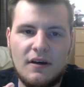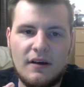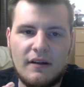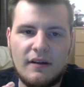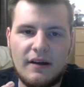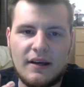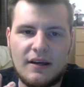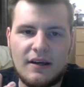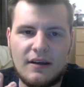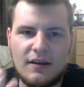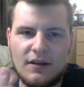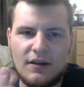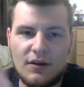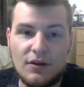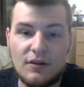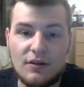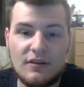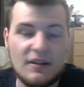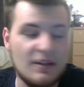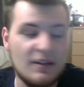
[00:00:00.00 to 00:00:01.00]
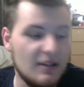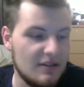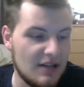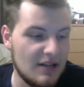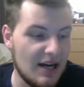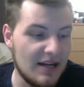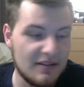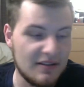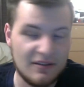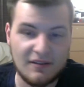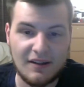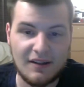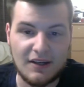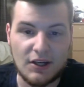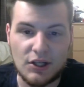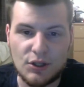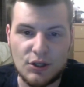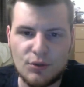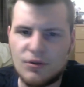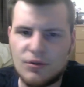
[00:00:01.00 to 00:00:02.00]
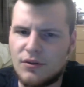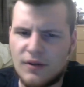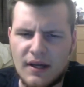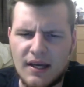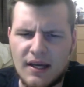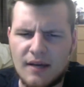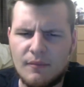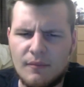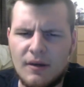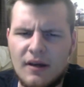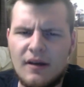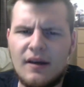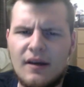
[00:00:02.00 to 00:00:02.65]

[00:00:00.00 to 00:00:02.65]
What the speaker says: like you see these guys as like a username,